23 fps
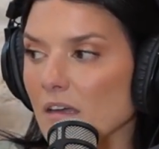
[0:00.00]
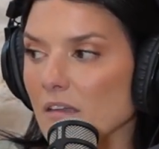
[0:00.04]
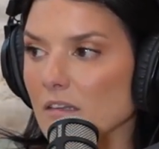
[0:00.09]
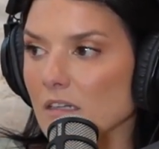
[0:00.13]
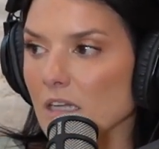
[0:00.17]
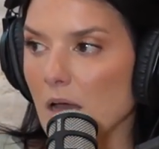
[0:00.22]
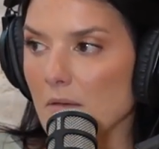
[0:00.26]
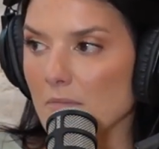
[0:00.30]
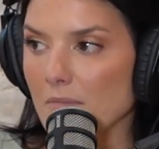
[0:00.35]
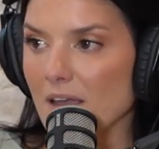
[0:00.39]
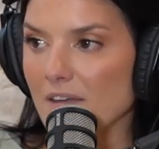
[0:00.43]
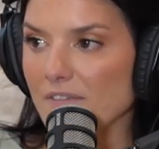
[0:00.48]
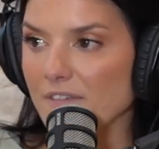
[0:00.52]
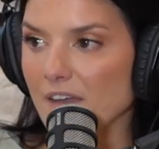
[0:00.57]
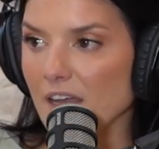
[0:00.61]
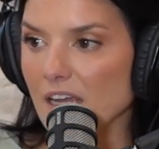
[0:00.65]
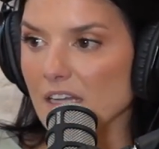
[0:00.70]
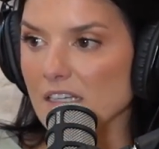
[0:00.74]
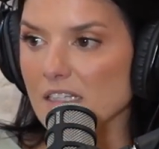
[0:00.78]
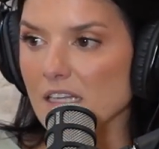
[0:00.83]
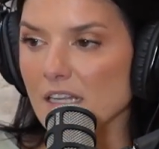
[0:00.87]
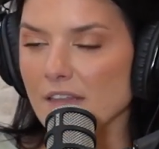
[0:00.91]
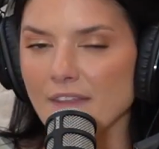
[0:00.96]
numb my
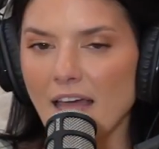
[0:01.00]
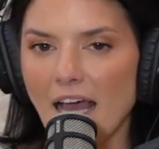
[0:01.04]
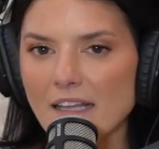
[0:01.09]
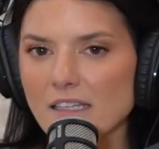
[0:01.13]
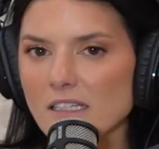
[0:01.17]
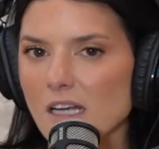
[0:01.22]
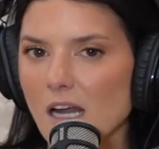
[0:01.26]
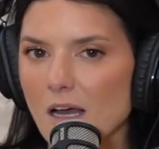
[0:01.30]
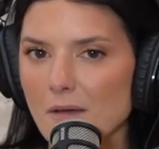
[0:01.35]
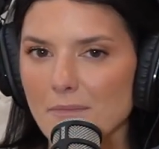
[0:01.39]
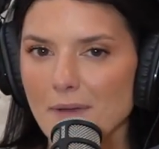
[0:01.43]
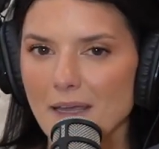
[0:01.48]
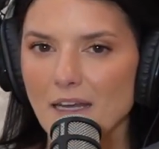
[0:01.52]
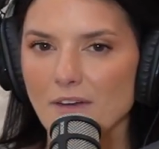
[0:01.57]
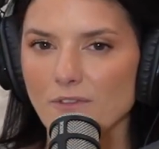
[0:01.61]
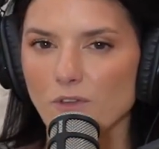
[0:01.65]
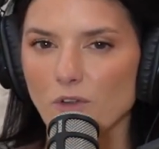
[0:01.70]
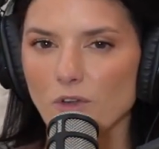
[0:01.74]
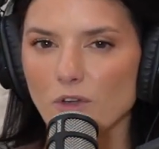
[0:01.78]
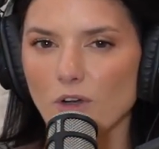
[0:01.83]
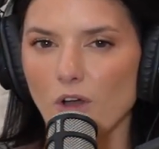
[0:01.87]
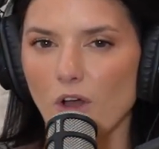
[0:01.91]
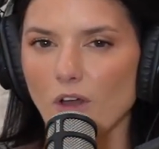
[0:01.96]
face. That's not
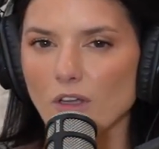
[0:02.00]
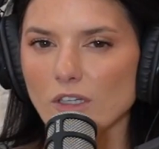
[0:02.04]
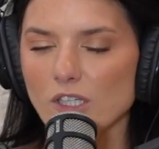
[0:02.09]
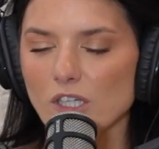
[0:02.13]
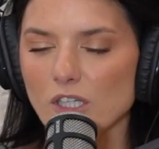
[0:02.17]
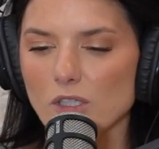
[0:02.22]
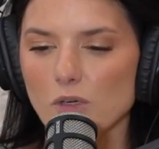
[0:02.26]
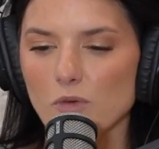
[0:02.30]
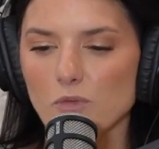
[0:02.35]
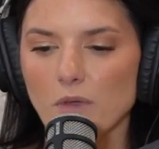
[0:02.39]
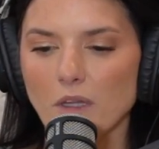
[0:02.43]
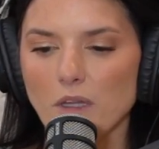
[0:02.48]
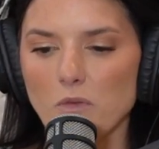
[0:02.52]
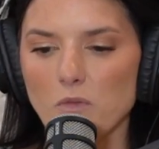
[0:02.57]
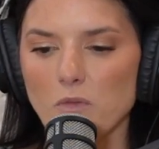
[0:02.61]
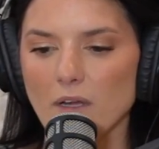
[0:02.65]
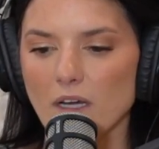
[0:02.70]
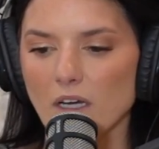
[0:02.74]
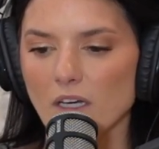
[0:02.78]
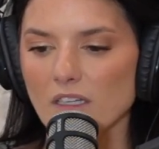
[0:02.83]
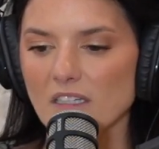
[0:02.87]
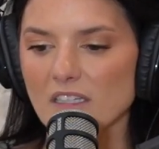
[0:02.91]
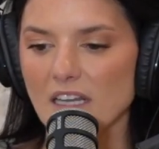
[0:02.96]
painful at all. It's just a really
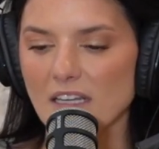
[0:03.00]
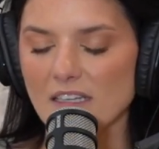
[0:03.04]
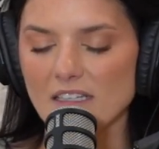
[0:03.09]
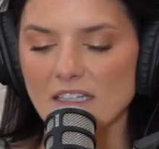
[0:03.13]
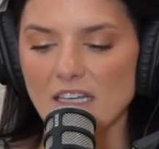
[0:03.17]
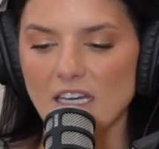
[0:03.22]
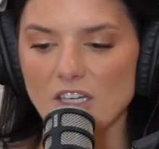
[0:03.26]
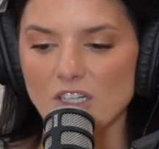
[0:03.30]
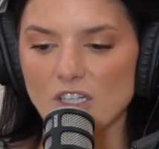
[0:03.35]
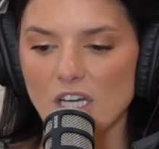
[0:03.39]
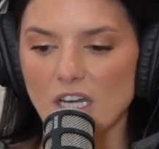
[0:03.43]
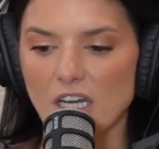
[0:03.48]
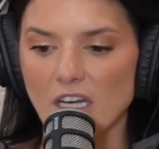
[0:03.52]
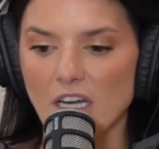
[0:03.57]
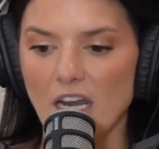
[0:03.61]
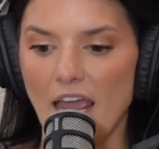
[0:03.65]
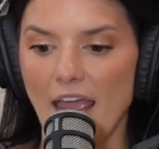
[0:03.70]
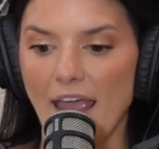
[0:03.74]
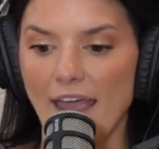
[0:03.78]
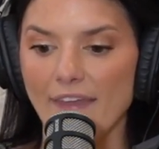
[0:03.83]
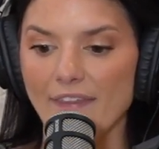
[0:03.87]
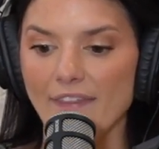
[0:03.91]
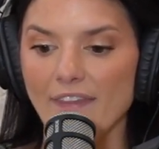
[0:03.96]
weird sensation.
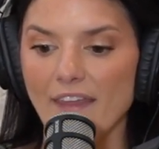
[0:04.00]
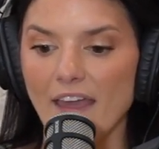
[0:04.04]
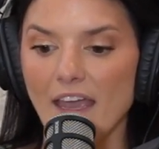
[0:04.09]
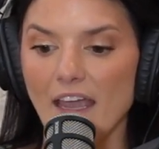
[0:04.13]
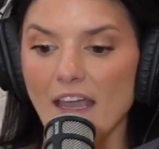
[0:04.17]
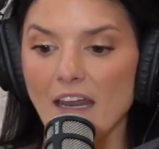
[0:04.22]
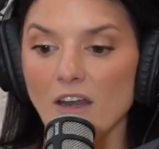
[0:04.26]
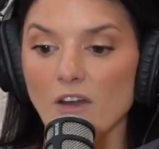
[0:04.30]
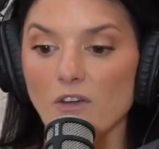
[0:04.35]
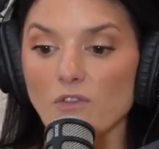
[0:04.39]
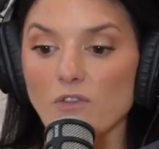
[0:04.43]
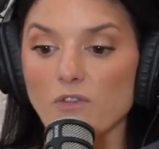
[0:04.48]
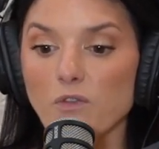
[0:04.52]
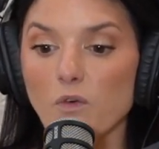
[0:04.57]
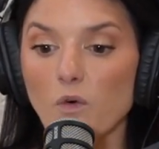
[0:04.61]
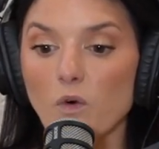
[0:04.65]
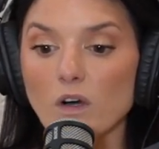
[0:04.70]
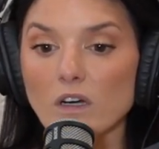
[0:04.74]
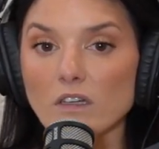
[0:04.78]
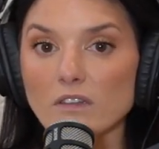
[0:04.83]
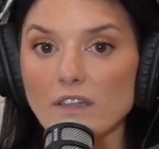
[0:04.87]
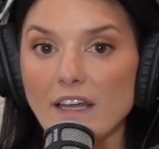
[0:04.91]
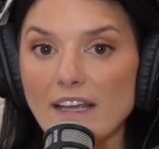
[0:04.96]
And then
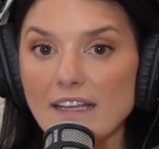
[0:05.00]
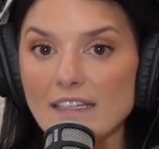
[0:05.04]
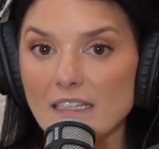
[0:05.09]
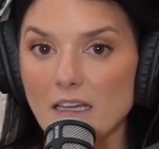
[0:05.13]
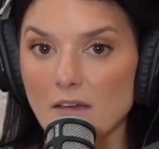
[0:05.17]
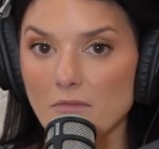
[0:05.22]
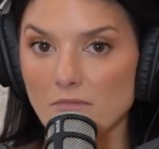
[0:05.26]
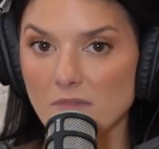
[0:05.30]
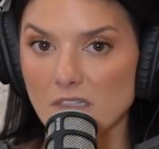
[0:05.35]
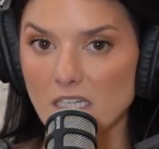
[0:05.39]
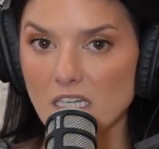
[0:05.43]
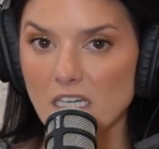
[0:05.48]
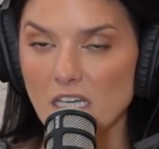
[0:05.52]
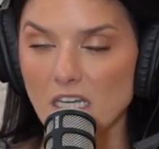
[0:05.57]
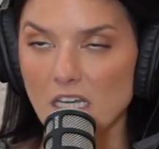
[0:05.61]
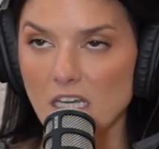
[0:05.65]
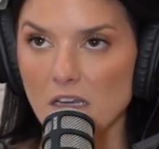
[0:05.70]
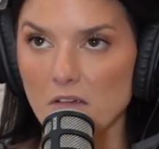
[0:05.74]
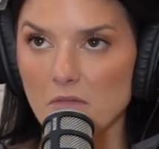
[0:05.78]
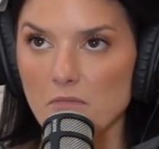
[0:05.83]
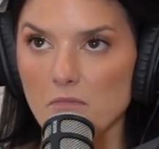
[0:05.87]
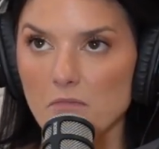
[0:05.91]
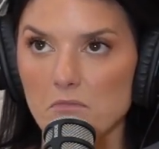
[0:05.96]
for
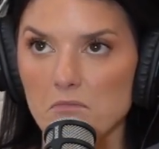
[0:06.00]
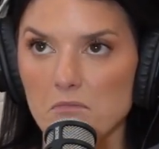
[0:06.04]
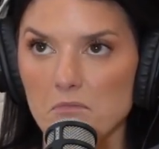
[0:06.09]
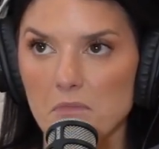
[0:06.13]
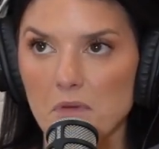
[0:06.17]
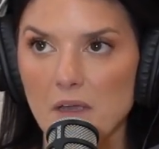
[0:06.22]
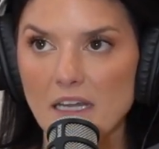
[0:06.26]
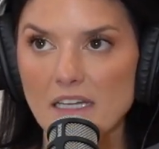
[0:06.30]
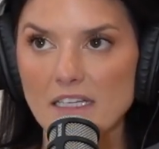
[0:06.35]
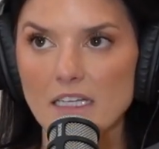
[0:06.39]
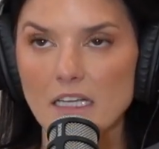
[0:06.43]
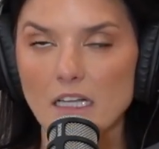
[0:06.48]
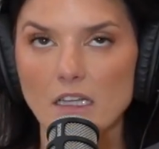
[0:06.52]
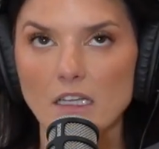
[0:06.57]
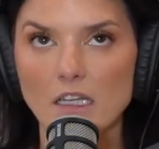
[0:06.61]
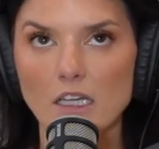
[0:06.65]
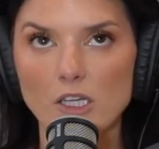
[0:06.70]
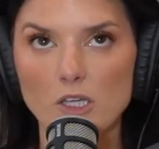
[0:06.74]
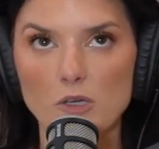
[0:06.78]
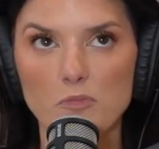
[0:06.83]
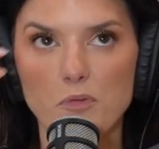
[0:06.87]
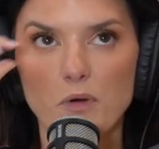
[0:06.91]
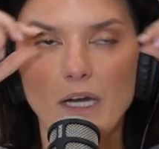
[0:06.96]
LaseMD, basically,
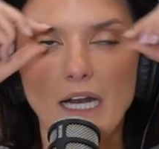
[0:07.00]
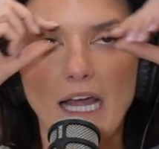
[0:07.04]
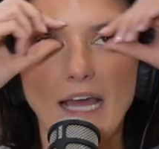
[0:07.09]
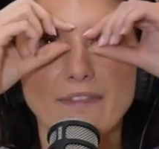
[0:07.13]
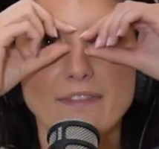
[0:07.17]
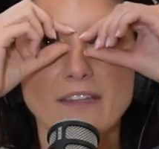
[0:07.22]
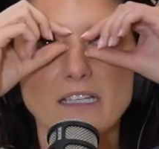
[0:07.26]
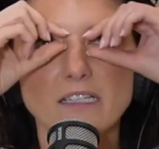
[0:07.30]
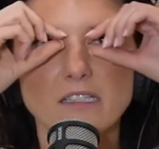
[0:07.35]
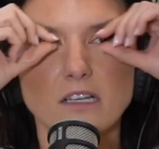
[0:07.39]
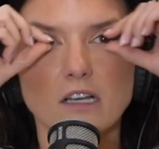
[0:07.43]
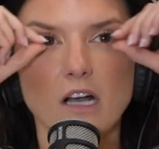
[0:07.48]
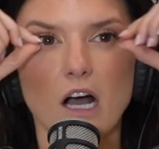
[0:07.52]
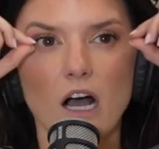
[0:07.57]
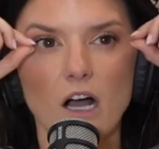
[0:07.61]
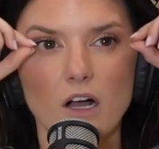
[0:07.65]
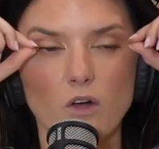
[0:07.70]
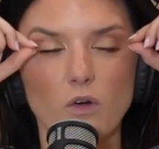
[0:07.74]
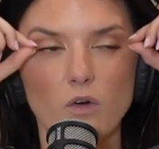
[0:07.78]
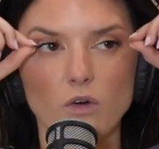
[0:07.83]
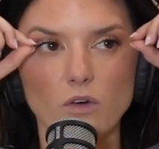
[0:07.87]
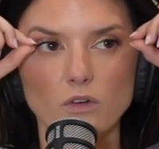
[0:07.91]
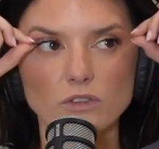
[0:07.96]
you put on these
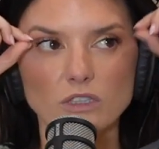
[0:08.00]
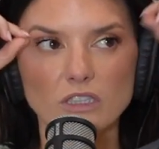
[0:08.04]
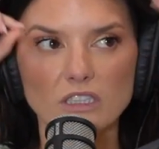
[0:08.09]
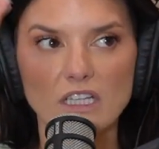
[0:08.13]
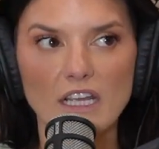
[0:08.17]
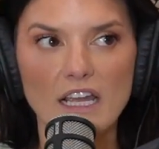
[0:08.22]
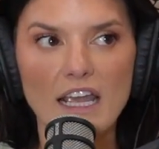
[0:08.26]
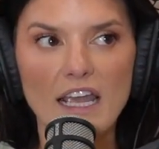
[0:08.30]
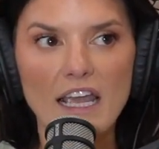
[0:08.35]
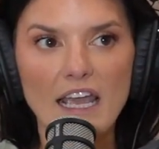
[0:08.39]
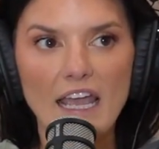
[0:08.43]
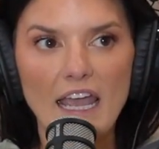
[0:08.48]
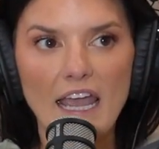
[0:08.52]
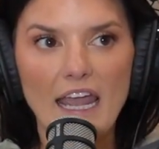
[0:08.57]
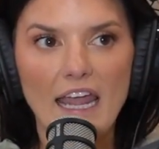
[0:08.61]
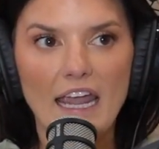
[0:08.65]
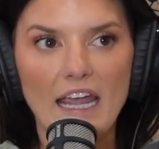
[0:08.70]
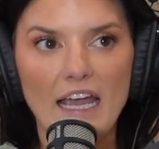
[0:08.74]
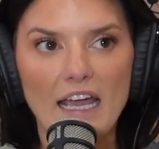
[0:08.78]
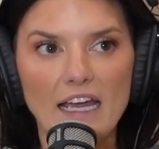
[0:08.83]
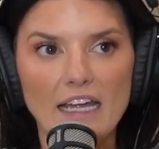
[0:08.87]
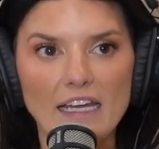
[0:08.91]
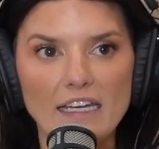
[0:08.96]
goggles,
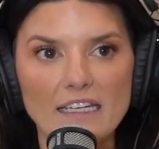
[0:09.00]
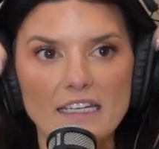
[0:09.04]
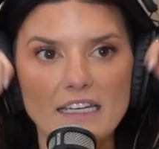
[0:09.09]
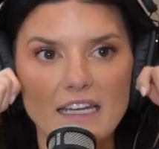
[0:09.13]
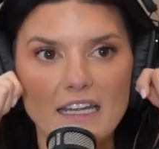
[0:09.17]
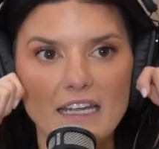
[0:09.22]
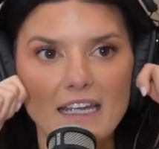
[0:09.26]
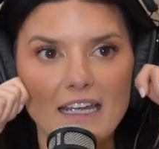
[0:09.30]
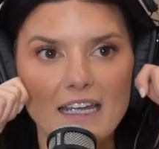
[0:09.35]
and